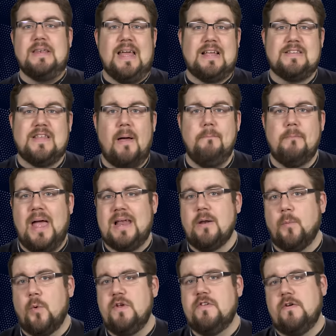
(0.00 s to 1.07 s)
Next up,
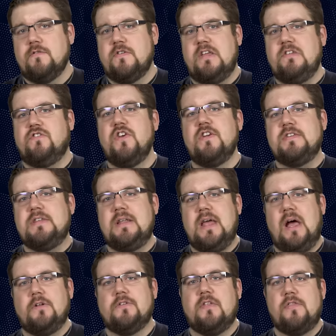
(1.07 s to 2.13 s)
Magnum Research has just
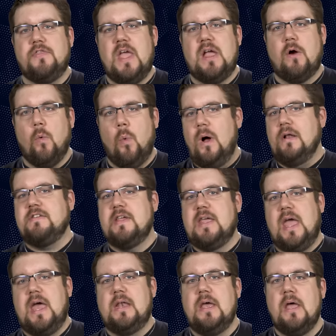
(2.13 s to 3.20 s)
announced that they are once
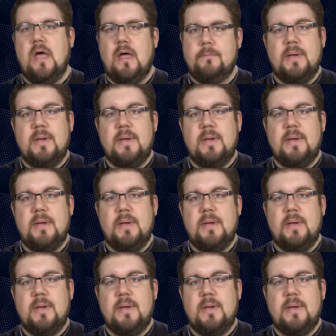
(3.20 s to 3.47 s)
again